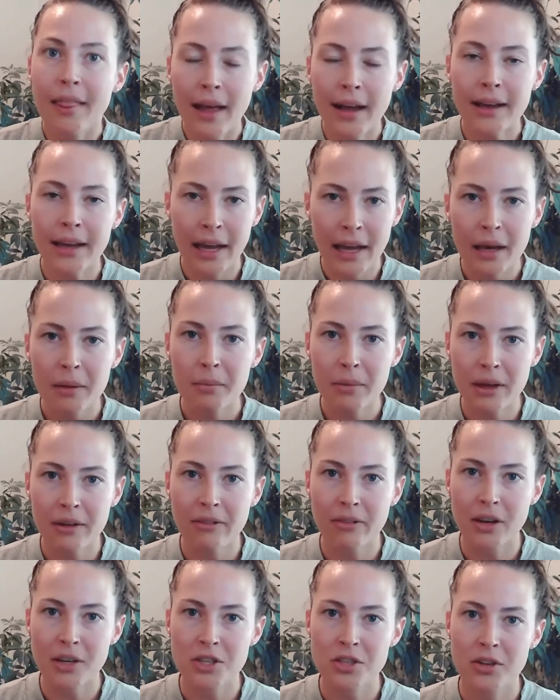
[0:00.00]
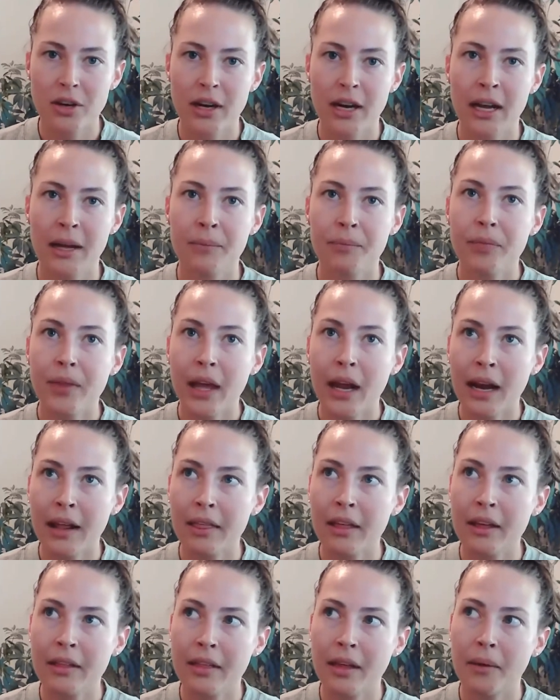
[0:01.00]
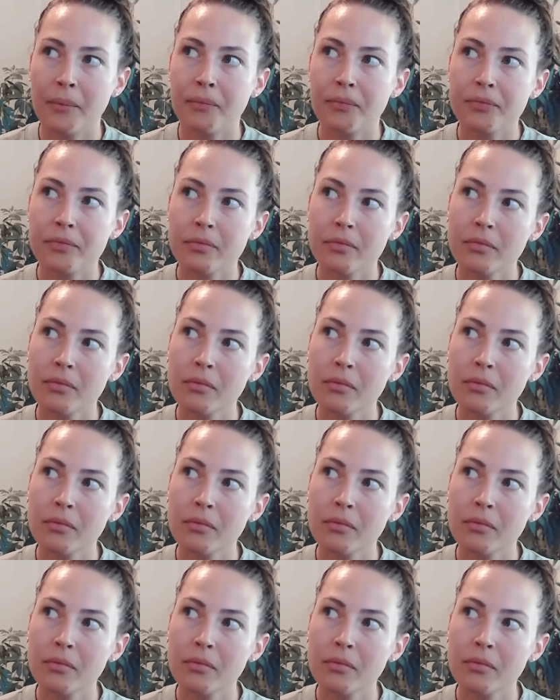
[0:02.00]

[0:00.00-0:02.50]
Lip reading: that can be frustrating. And I think that